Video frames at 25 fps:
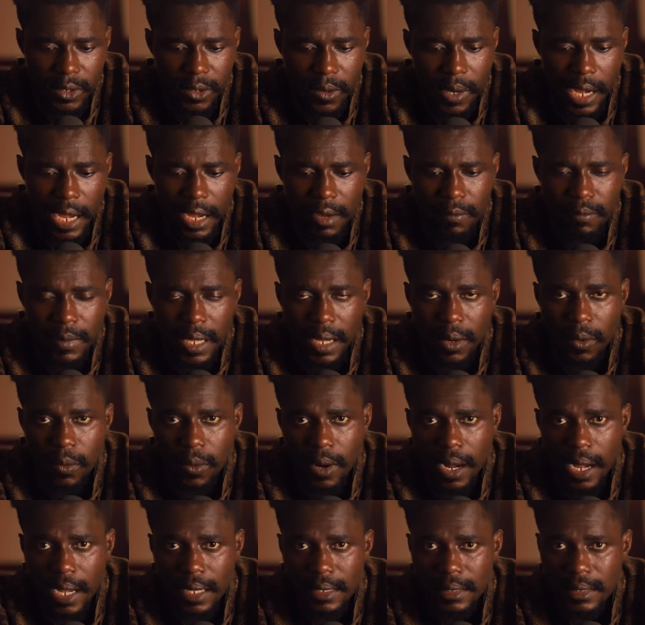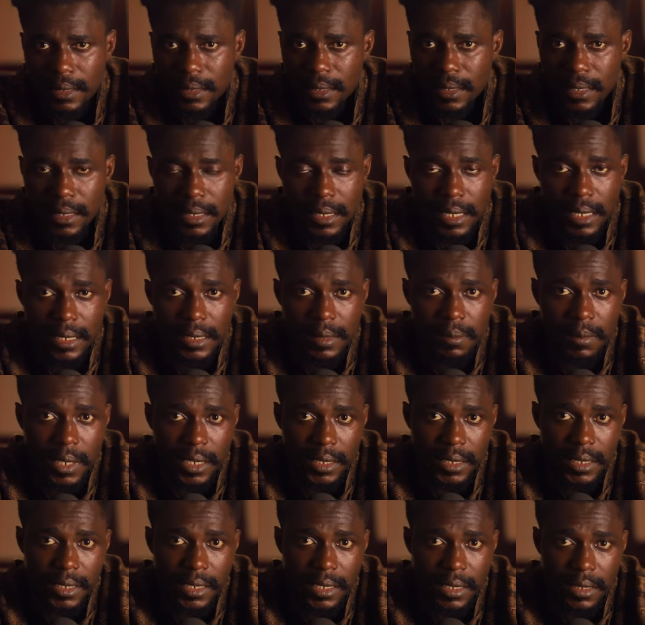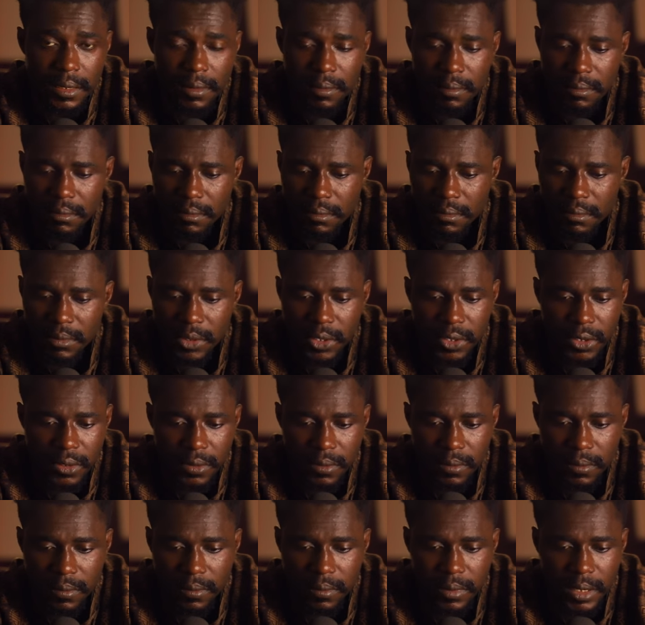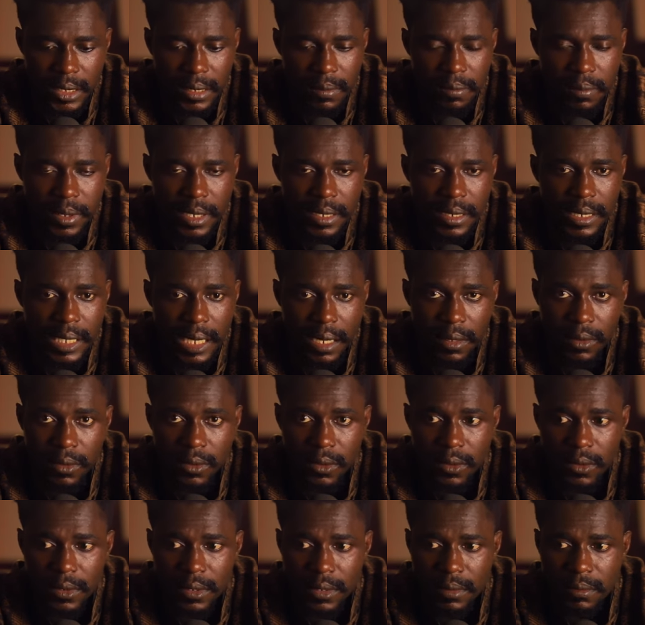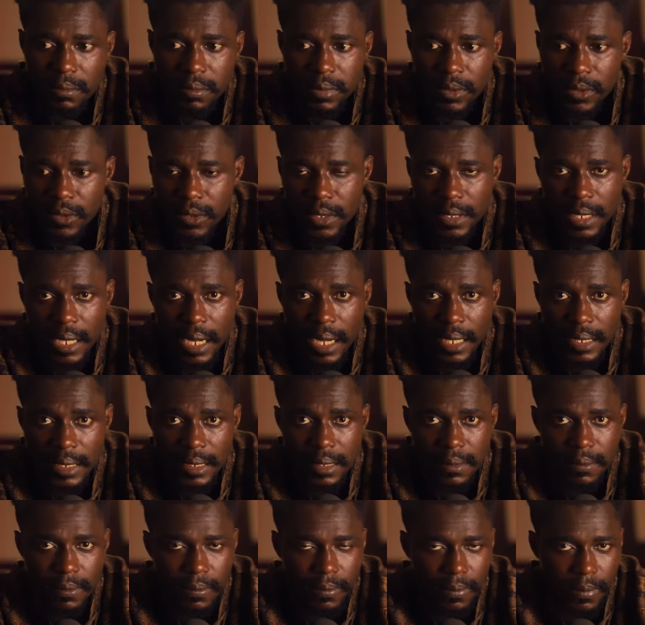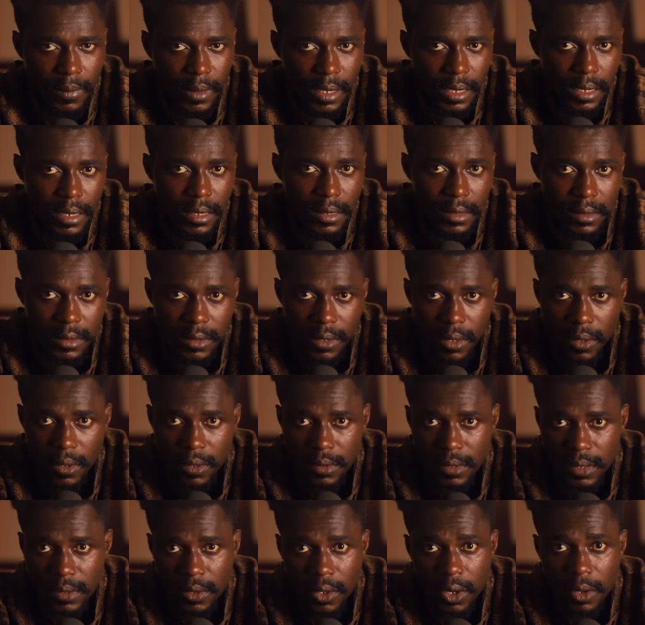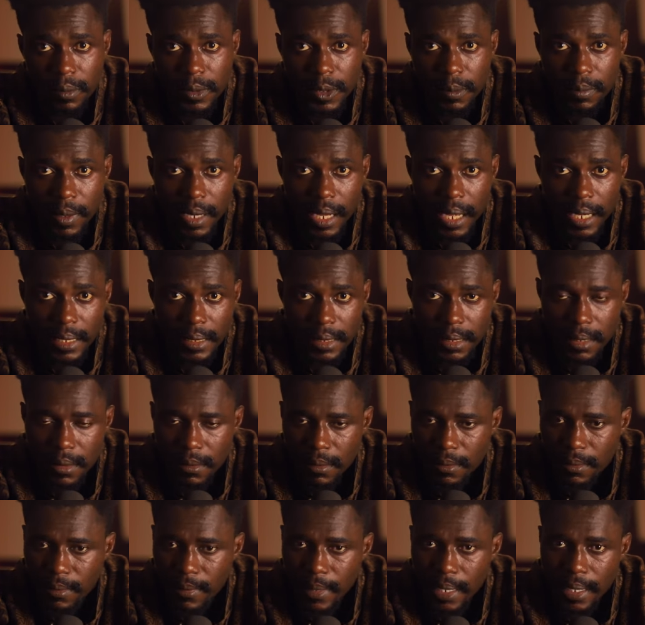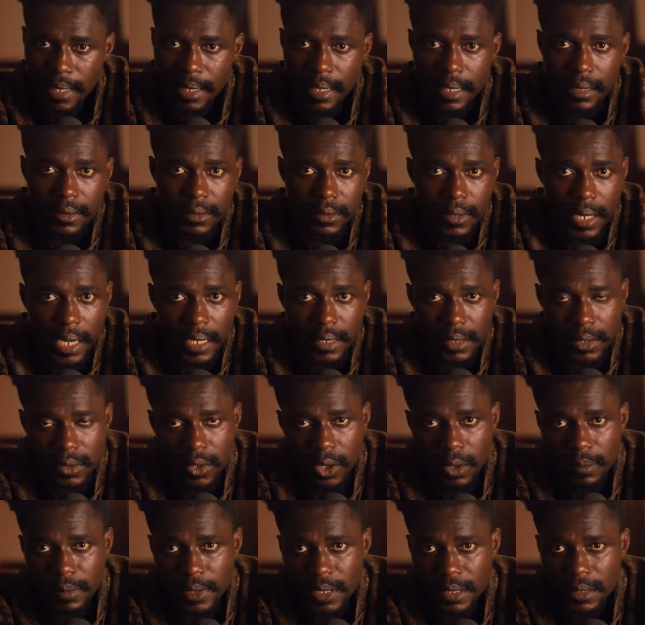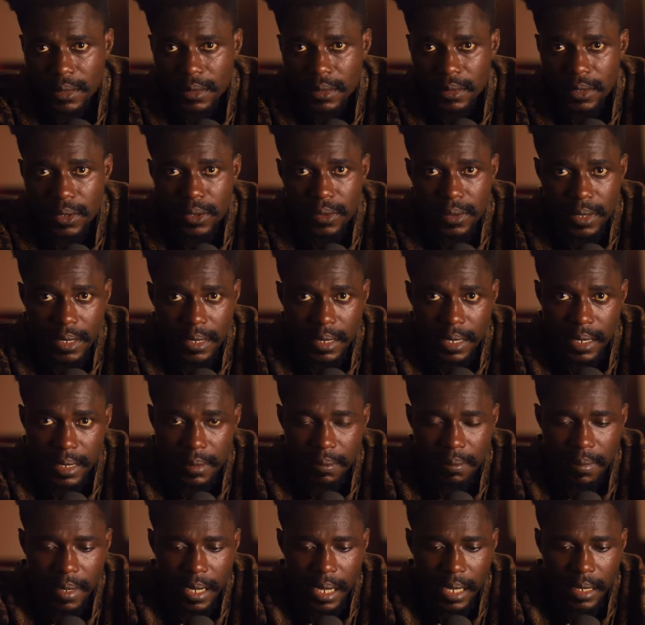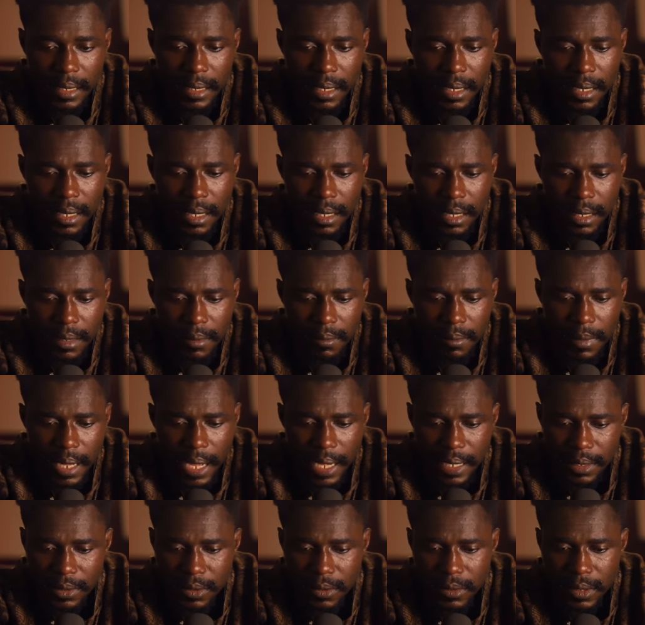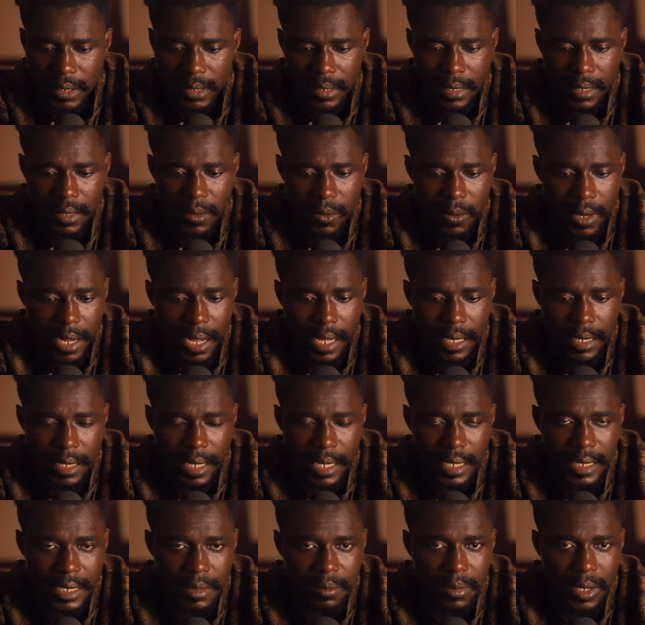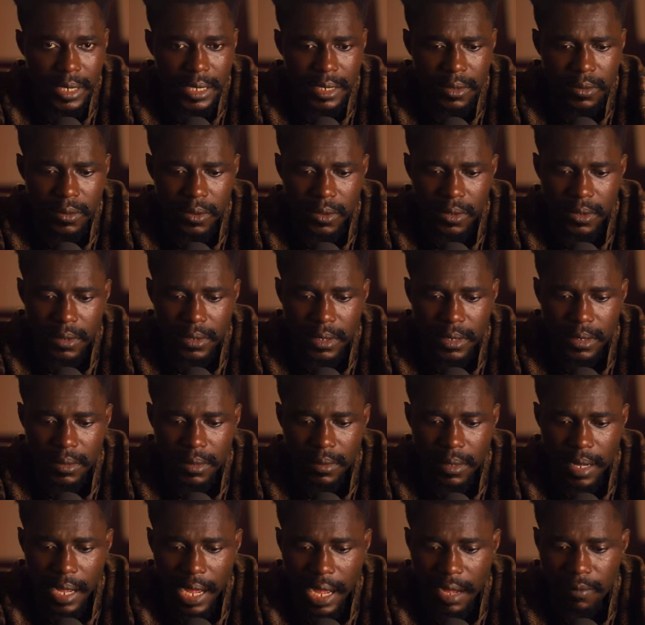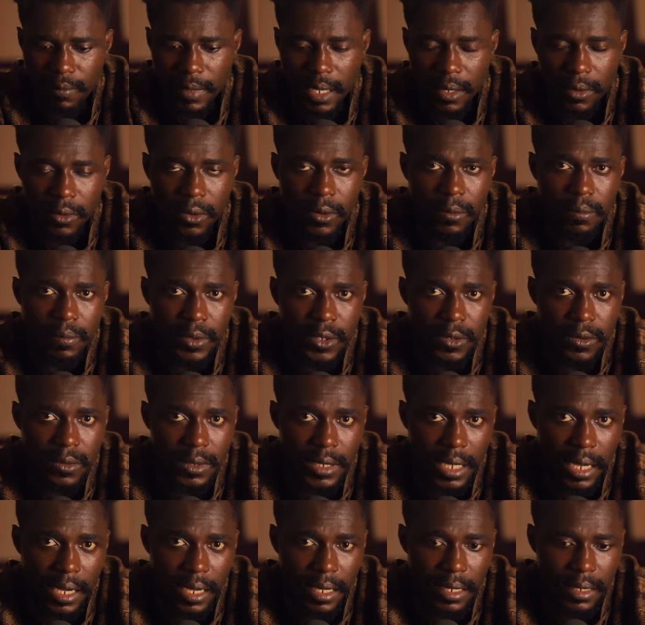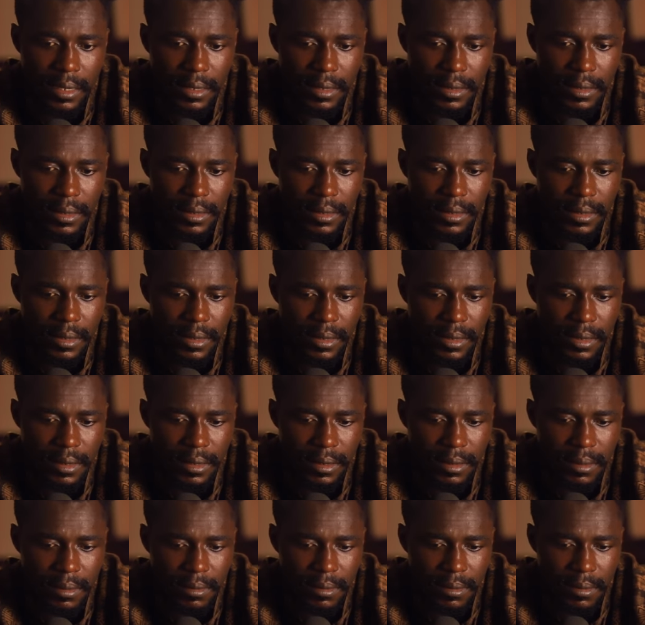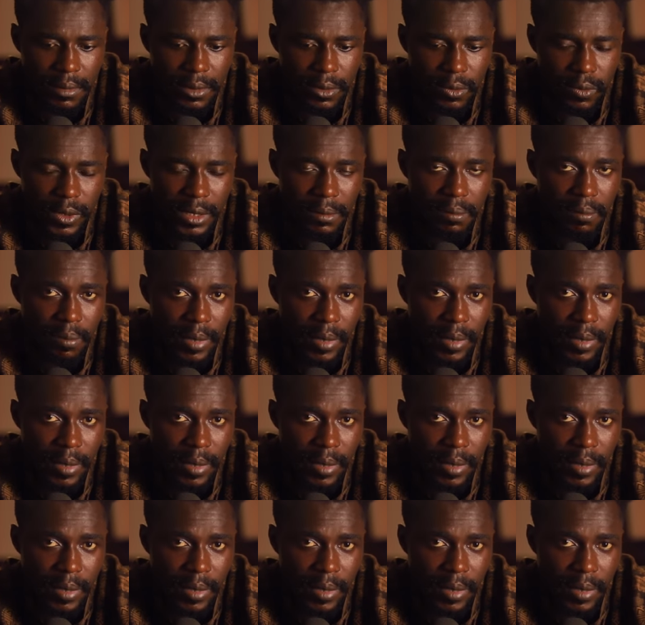you have a quite decent machine, you should simply download BlueStacks install Sculpt Plus and then try sculpting using it. But I don't see why anybody would have a computer with